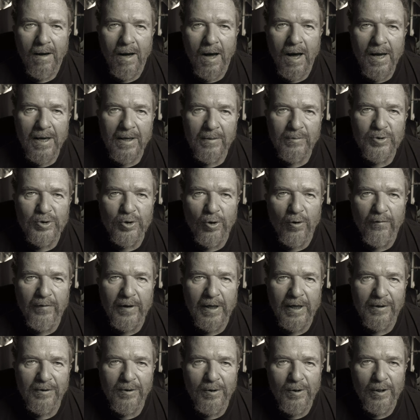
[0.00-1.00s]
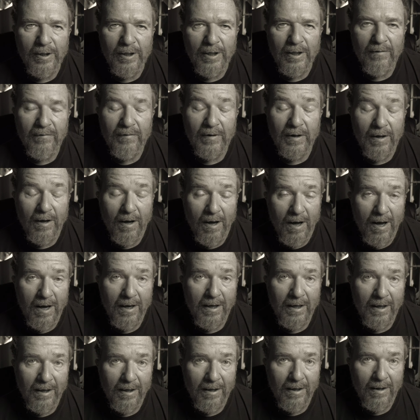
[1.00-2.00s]
I am Joe Van Cleave, and I
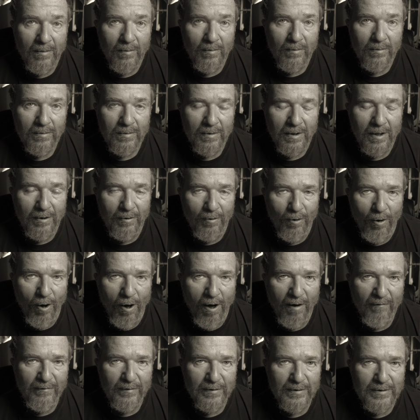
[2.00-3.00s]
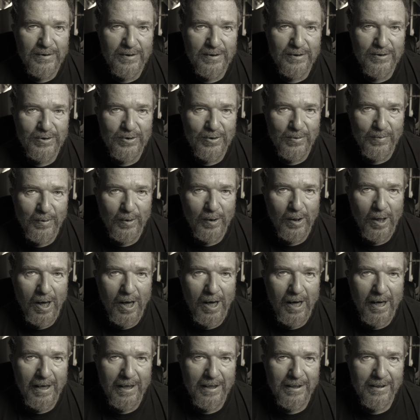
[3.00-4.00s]
am an office
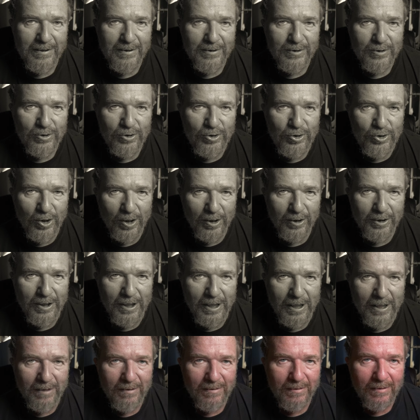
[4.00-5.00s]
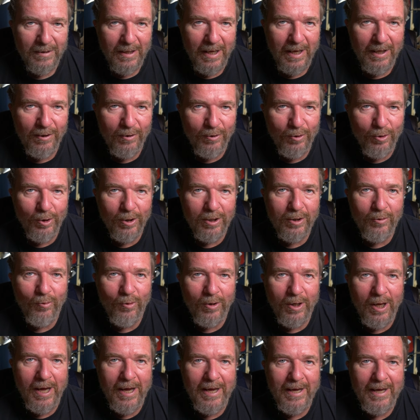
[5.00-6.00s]
supply junkie. And look
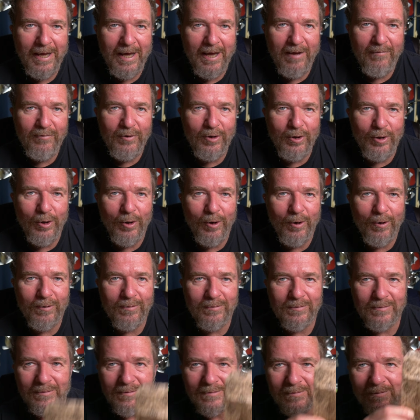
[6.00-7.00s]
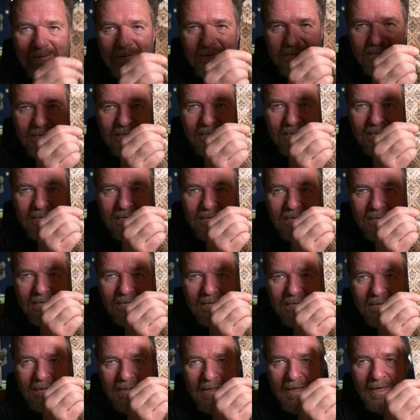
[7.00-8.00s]
what I have here.
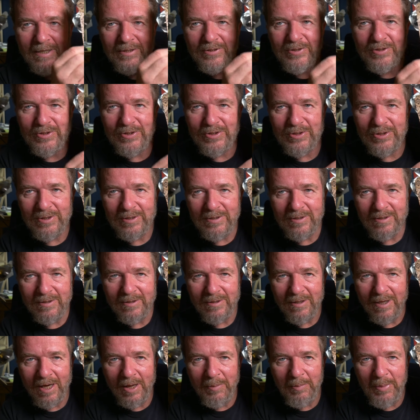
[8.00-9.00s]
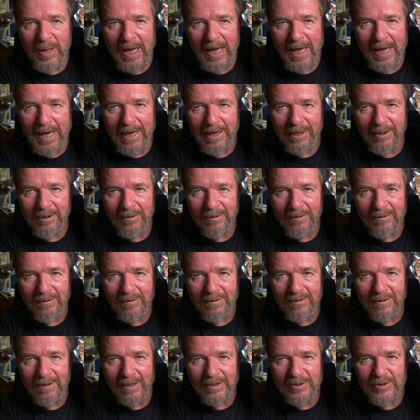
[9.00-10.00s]
Yes, a bag.
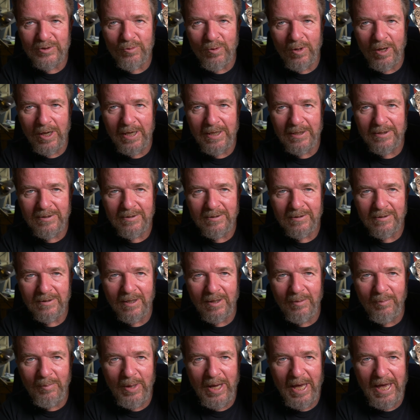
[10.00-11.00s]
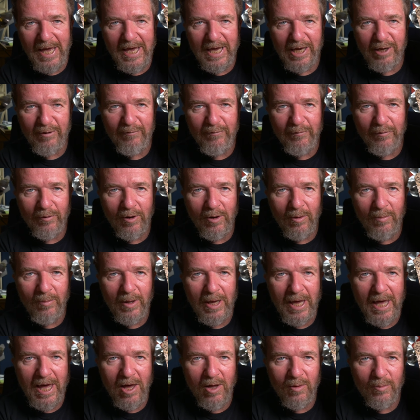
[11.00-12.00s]
That's right, a bag from
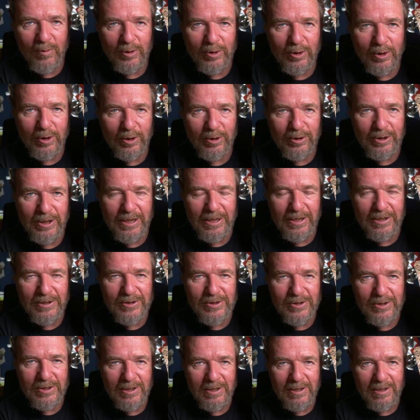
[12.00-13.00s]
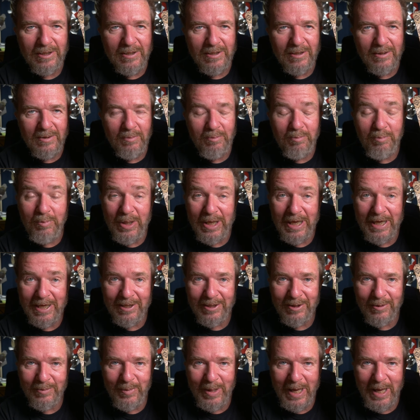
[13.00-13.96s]
Albuquerque's Pen and